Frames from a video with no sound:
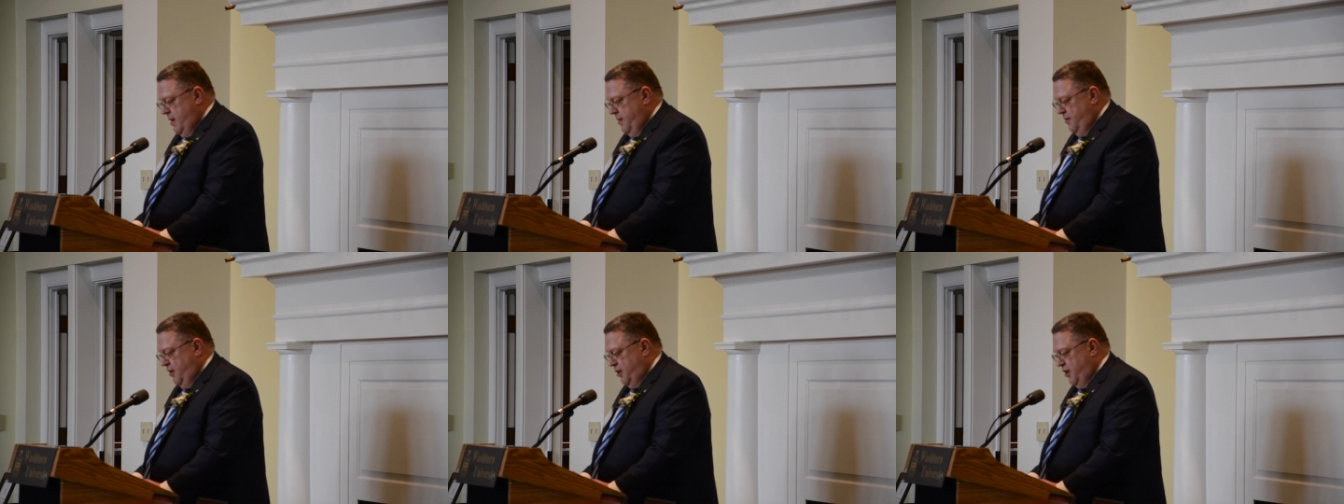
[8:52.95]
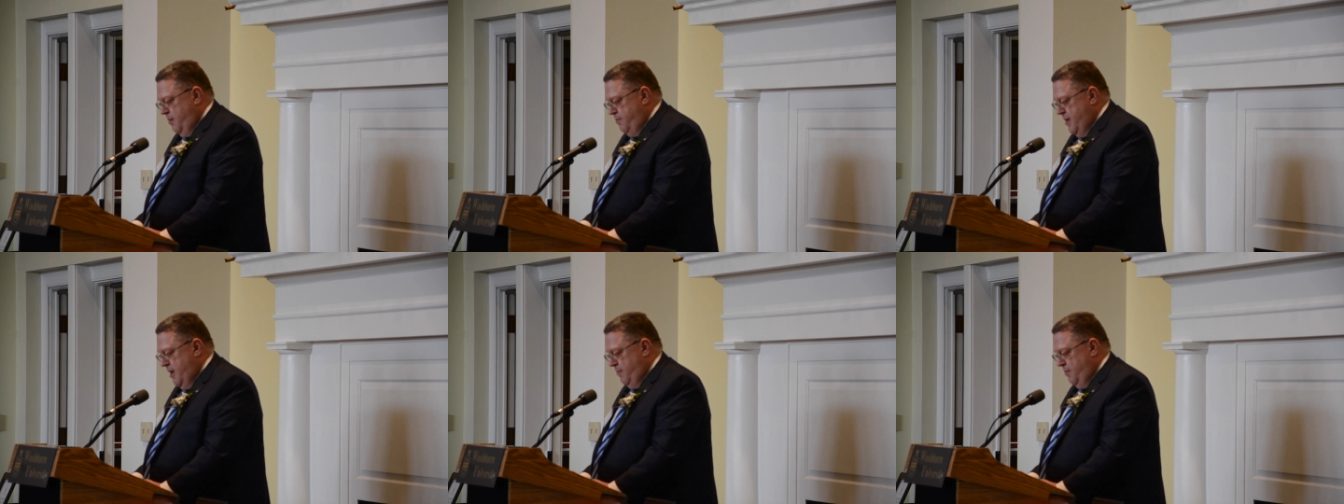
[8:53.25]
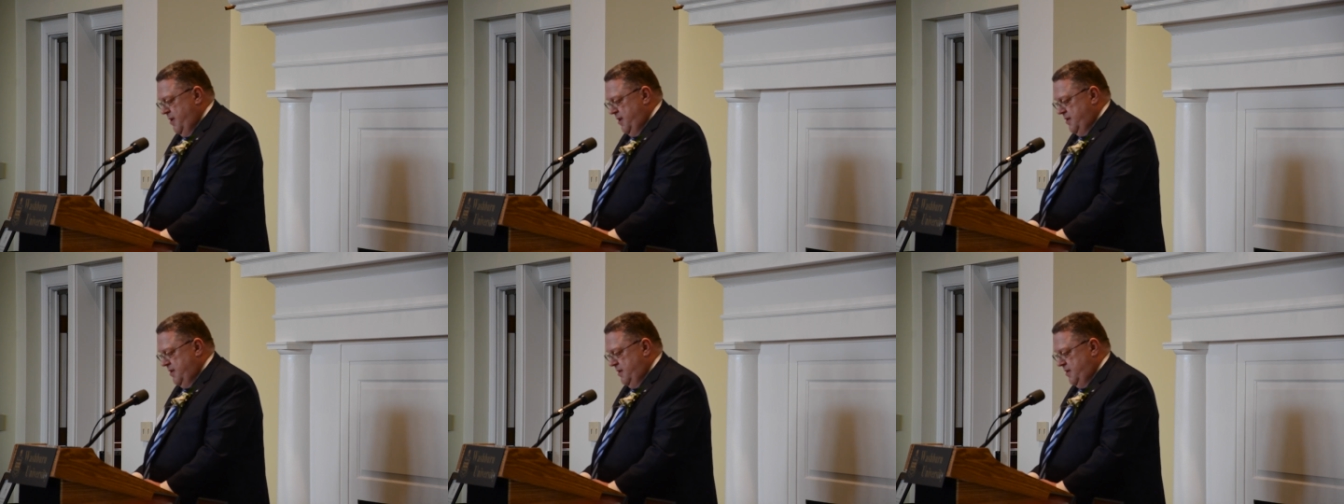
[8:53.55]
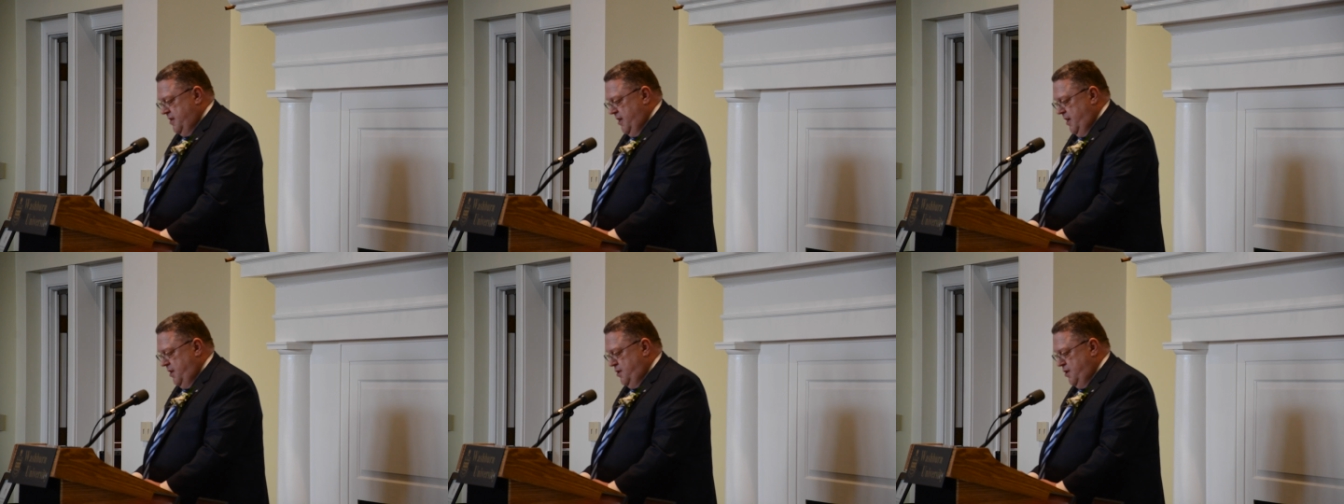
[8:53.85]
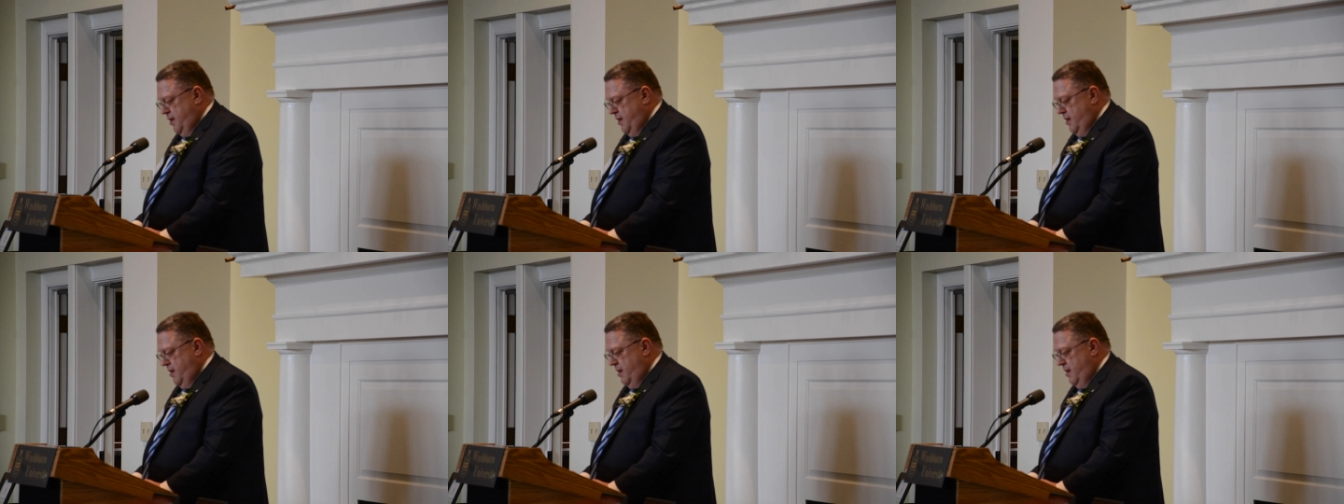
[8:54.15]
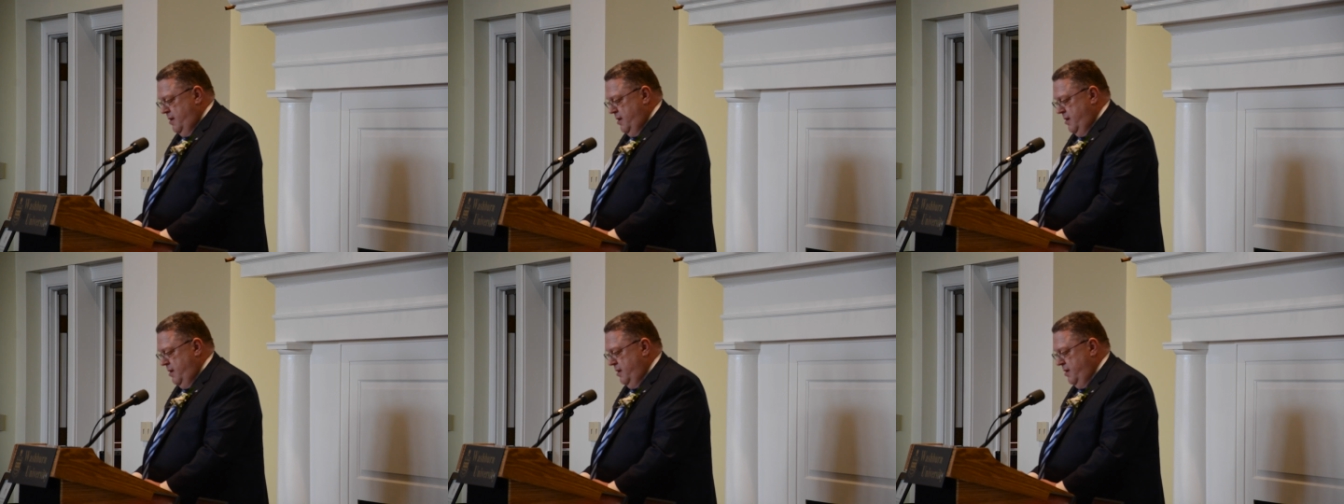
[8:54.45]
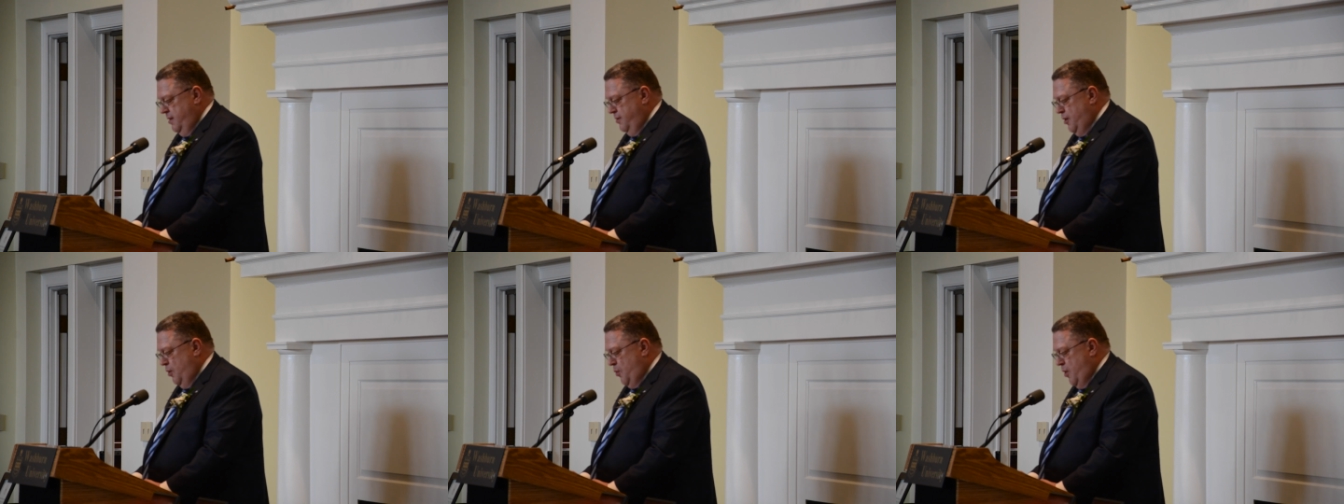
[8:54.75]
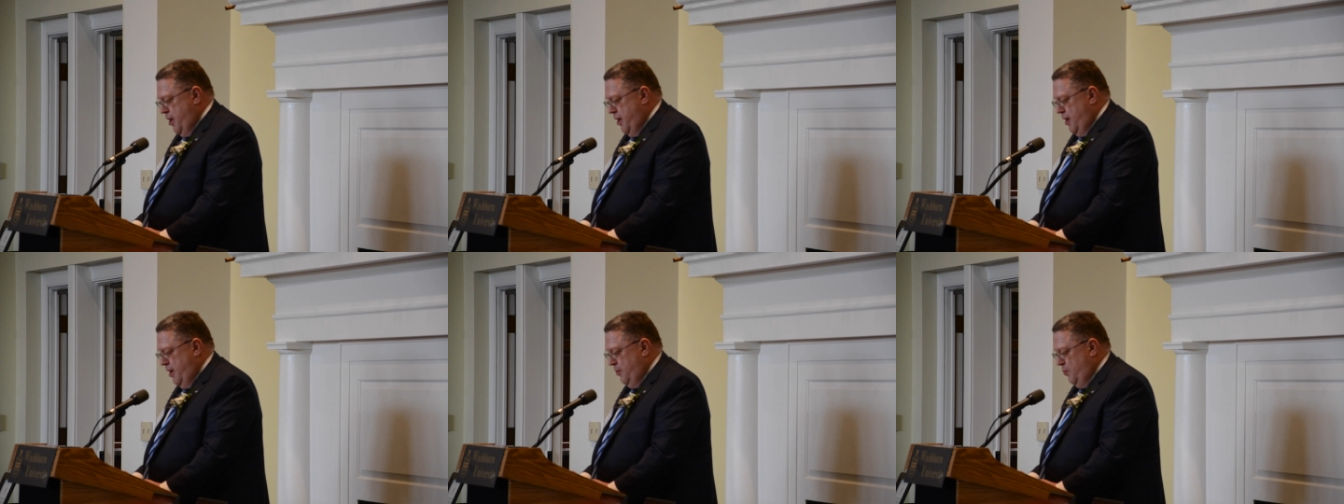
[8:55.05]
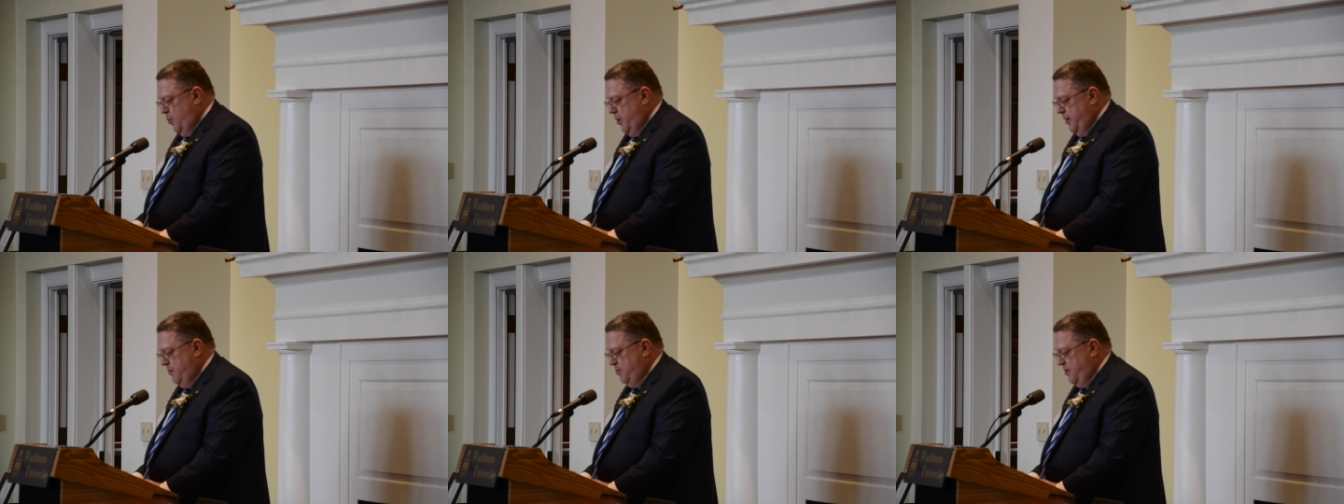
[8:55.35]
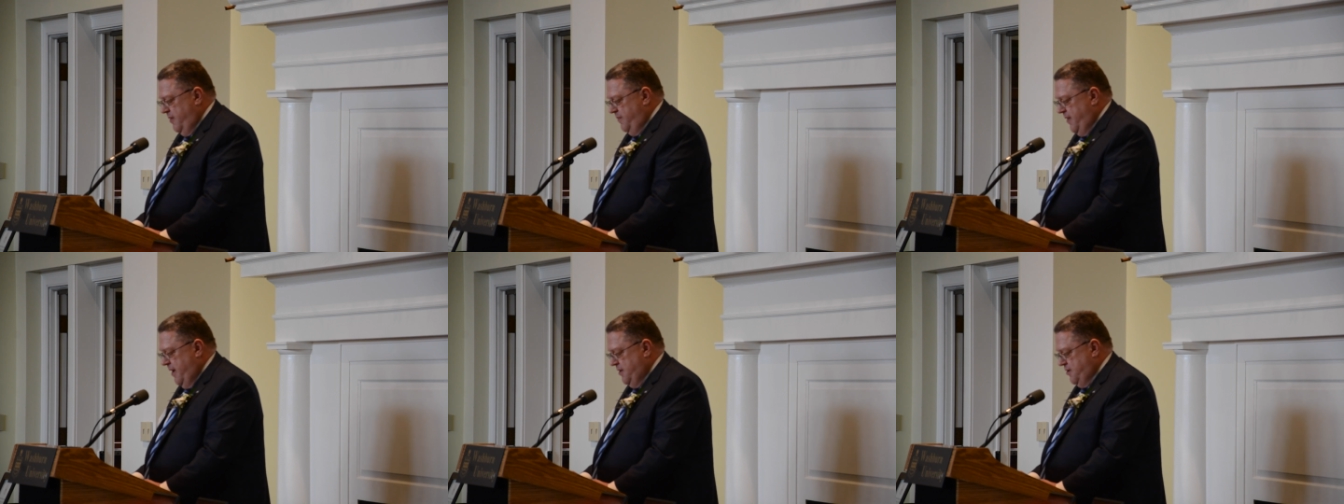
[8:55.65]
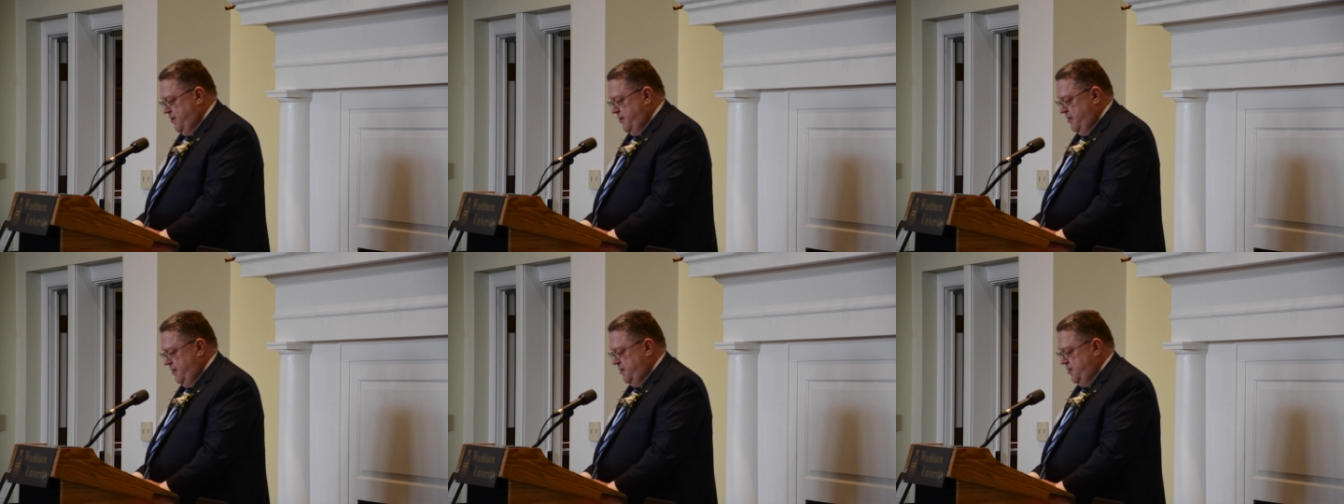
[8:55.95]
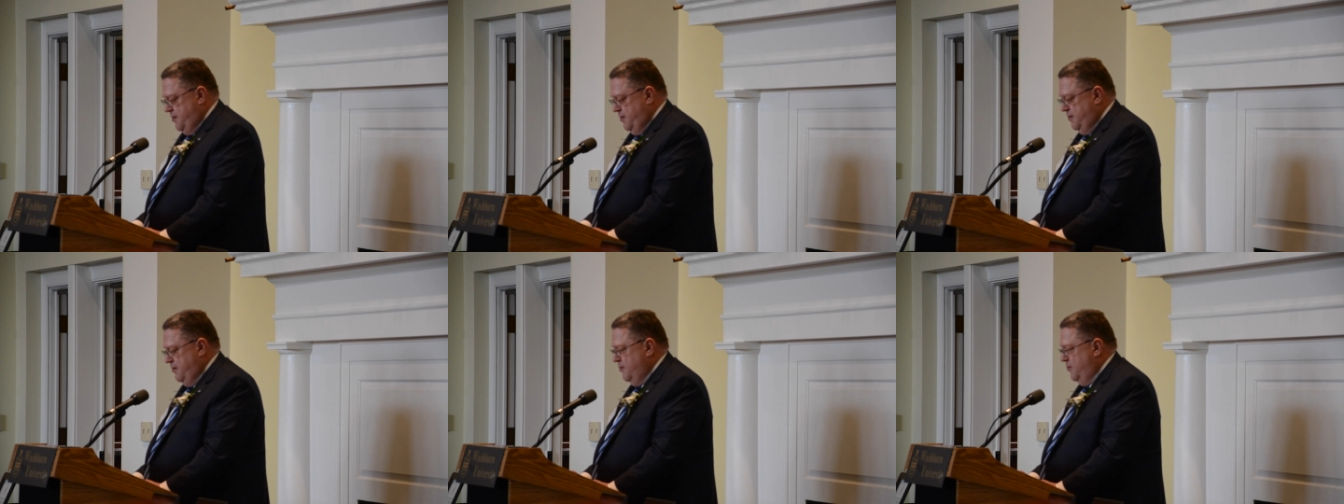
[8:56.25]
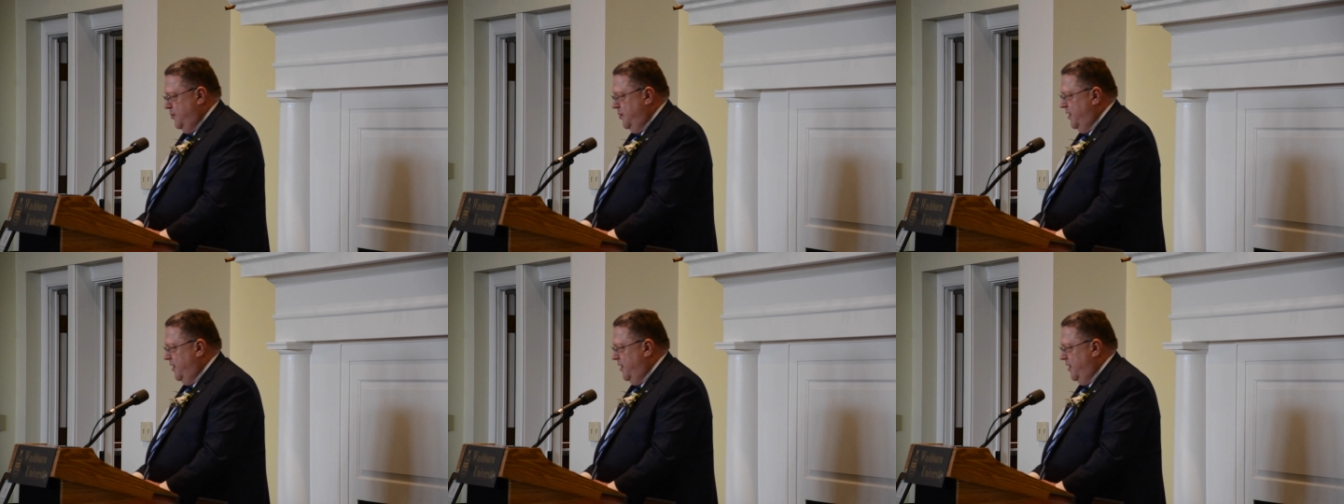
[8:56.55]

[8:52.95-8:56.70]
The commitment to teaching, the one-on-one professor-to-student